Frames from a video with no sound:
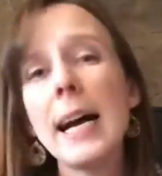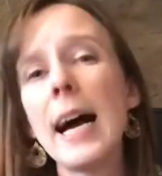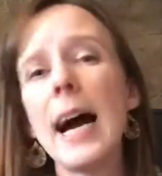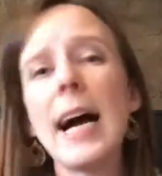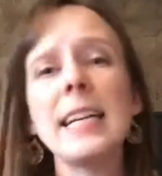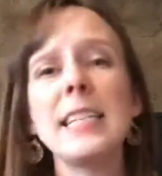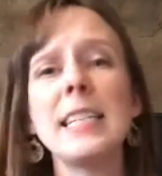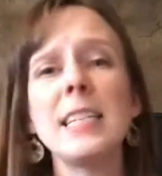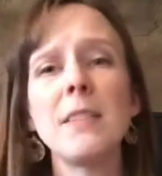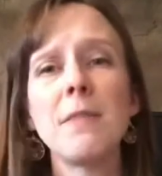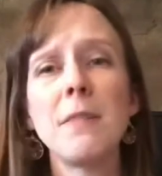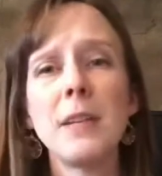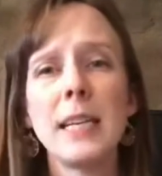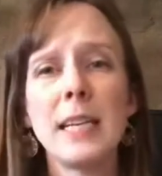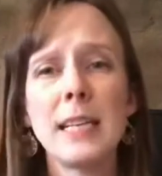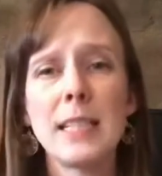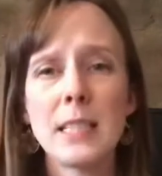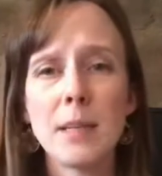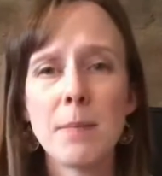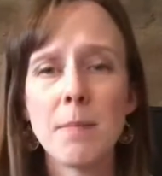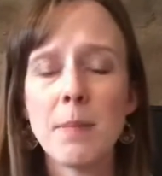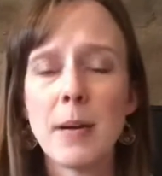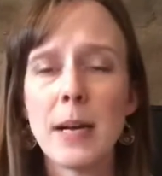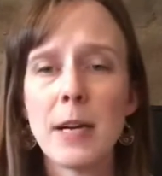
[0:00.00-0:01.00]
I just feel like it's
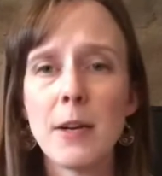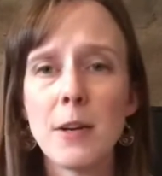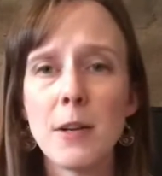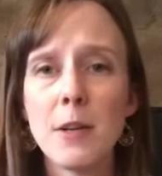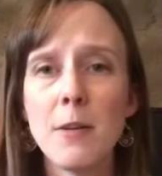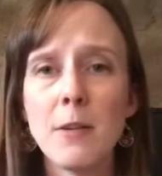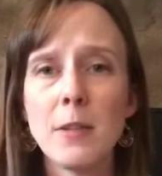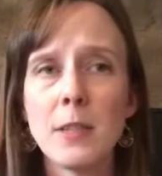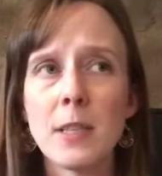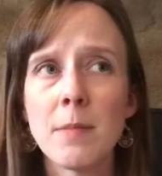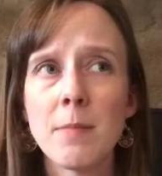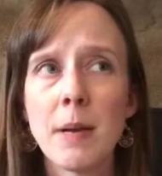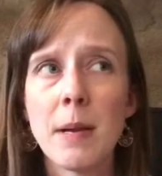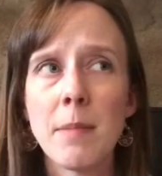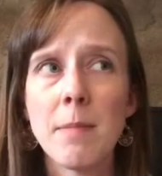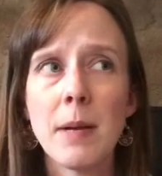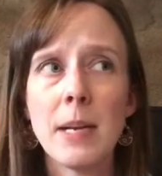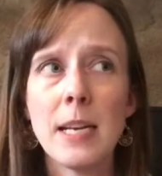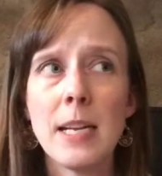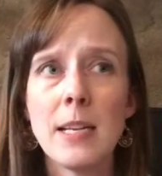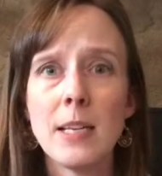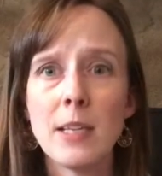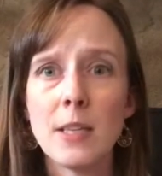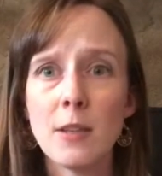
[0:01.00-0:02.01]
a better use of my
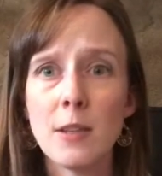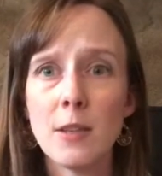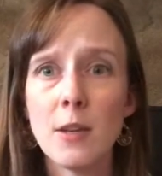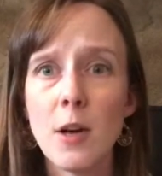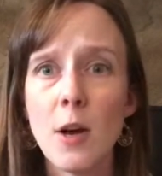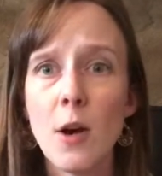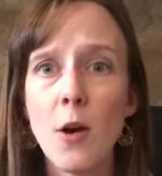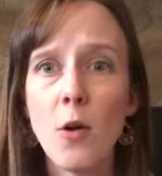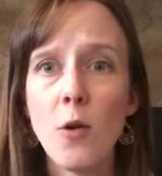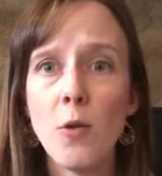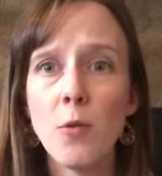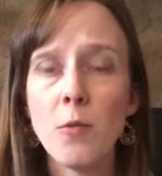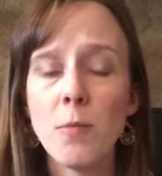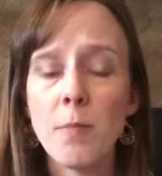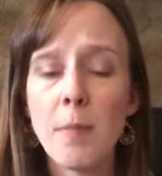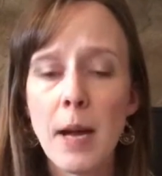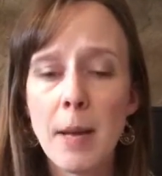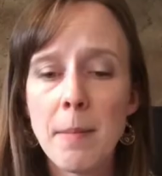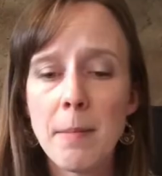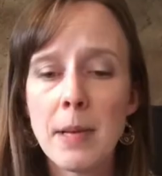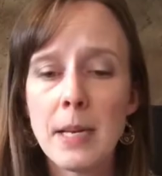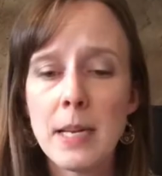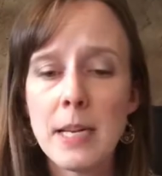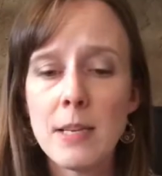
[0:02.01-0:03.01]
money to know my
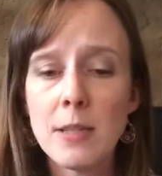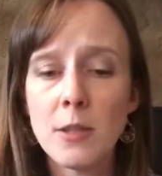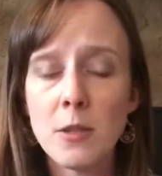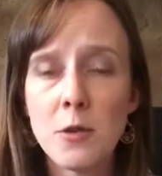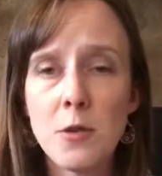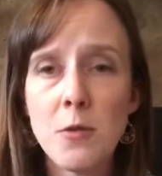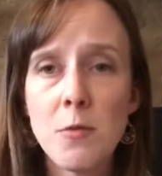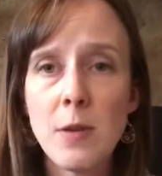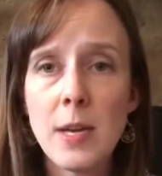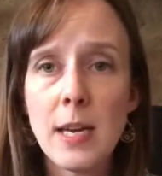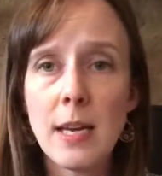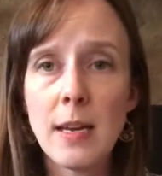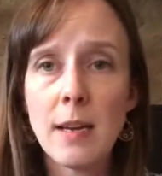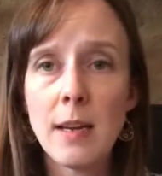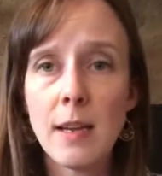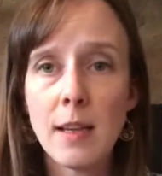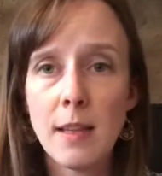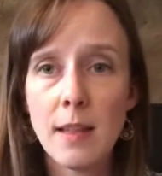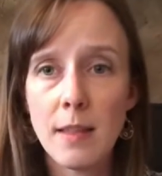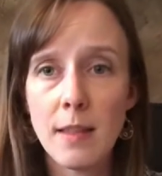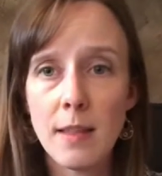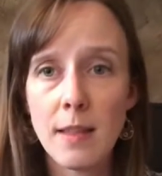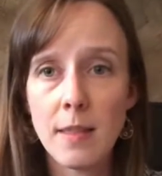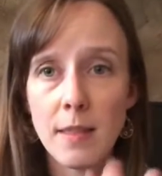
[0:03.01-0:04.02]
money's doing
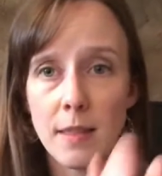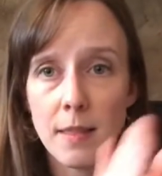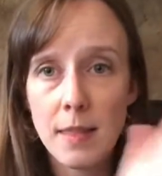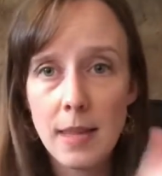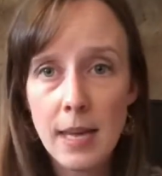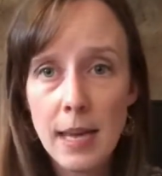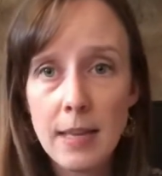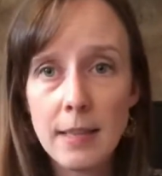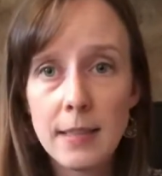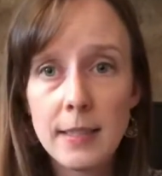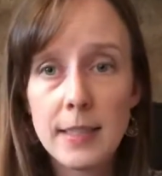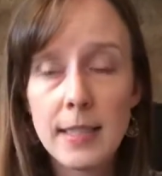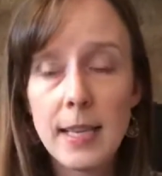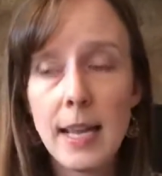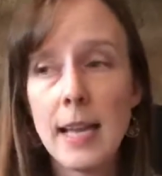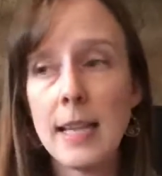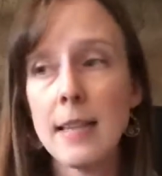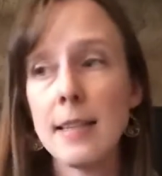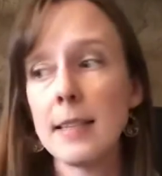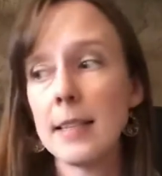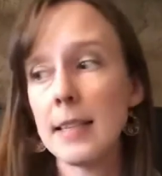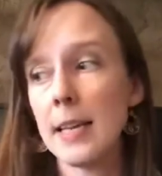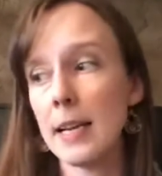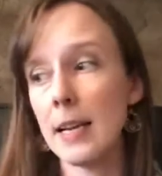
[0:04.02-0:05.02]
this
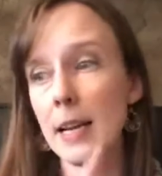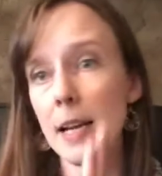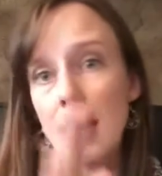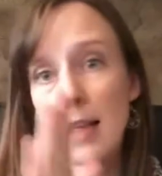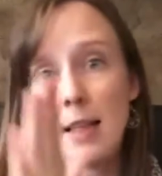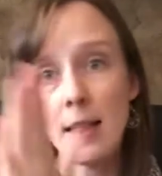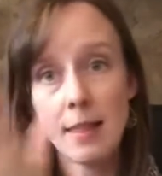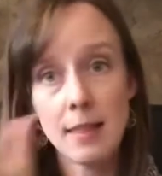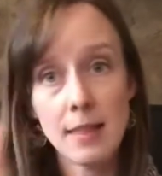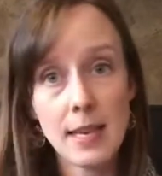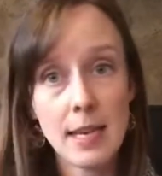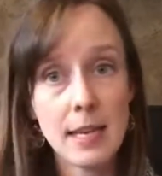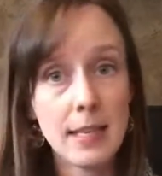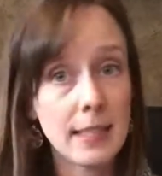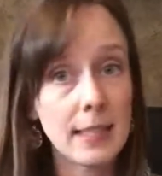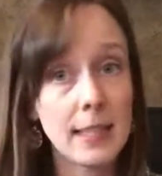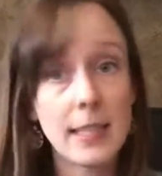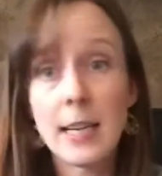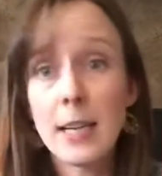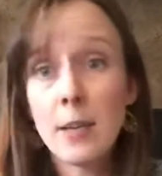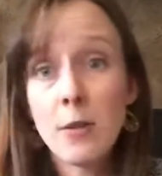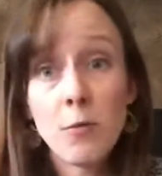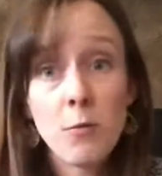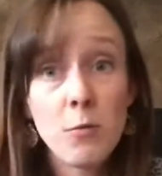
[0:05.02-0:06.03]
instead of this
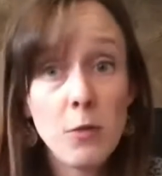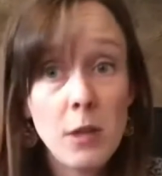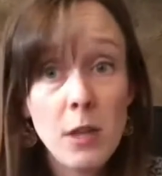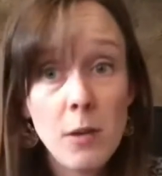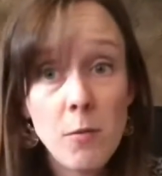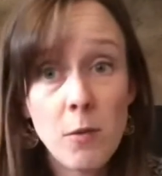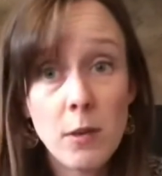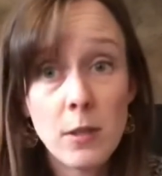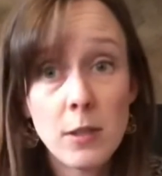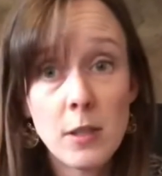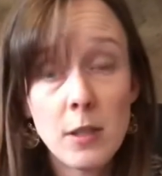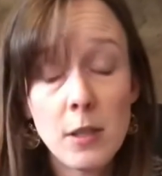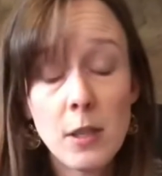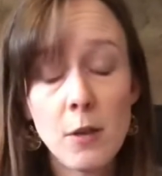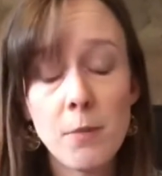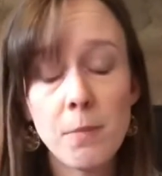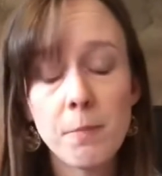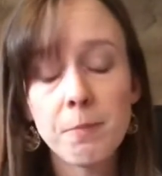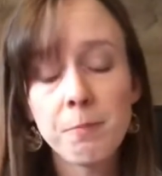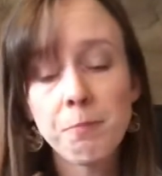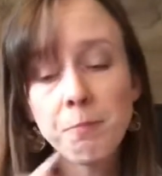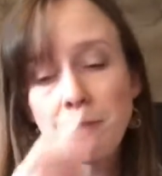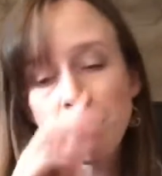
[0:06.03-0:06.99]
that I don't really want to do.